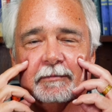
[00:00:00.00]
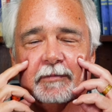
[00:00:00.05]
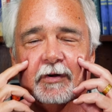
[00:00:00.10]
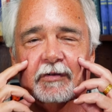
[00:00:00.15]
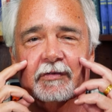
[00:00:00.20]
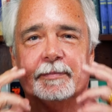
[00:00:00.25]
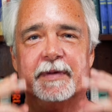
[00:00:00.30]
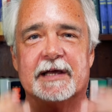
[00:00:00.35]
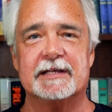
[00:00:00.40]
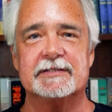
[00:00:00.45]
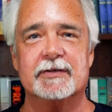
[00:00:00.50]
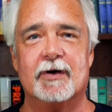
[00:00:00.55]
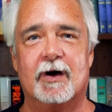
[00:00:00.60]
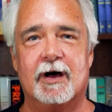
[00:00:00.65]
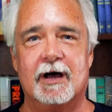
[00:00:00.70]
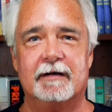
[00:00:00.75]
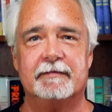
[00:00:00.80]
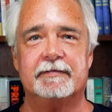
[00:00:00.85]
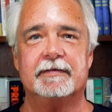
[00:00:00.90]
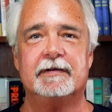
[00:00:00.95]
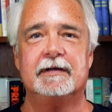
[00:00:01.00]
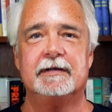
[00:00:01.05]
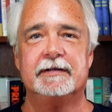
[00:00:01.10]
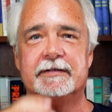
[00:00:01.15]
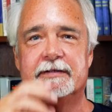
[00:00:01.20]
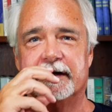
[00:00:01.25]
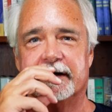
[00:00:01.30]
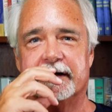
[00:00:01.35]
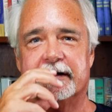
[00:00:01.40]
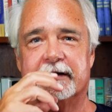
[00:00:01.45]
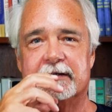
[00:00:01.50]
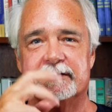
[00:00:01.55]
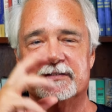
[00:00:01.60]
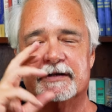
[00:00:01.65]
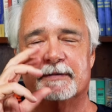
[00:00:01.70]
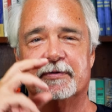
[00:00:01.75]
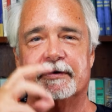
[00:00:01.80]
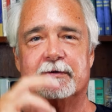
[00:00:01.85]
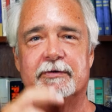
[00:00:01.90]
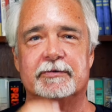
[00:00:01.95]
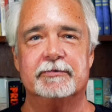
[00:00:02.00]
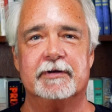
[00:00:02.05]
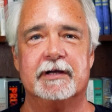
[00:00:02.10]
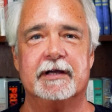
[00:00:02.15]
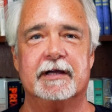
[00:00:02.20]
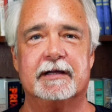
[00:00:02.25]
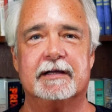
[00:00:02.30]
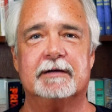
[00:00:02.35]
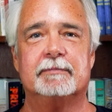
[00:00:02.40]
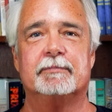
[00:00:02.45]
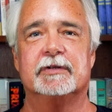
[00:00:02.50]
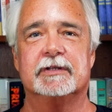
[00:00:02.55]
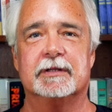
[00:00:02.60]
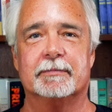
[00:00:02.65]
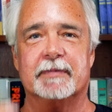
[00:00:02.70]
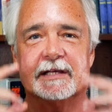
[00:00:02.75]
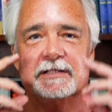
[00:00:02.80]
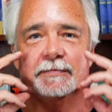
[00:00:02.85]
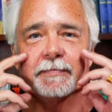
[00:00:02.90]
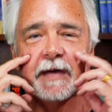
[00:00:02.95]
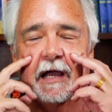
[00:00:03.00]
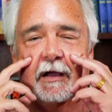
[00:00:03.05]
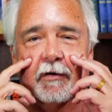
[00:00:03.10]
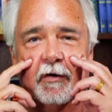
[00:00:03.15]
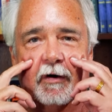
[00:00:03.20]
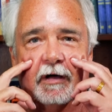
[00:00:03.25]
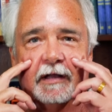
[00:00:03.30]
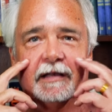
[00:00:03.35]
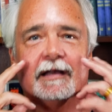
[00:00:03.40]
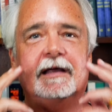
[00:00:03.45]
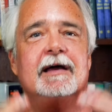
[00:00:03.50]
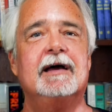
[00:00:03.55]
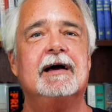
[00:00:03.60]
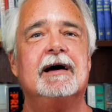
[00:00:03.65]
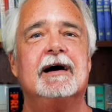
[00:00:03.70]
pull the mask off, take a sip of your drink, put the mask back on.